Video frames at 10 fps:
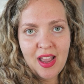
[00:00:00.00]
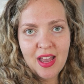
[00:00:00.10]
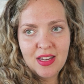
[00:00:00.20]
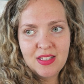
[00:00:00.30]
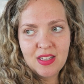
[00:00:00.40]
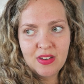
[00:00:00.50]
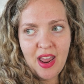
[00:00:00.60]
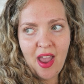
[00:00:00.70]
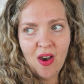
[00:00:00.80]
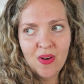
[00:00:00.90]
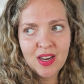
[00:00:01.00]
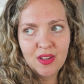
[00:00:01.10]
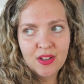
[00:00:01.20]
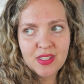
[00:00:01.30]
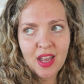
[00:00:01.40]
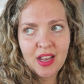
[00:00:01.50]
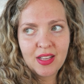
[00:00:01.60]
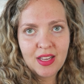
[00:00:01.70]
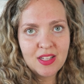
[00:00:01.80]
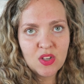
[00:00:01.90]
And now it looks
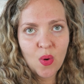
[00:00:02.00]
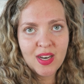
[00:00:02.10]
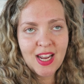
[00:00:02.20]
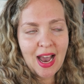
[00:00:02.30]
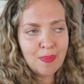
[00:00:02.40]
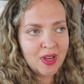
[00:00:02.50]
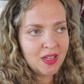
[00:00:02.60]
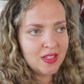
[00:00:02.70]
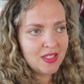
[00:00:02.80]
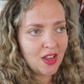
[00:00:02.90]
like it's going to happen.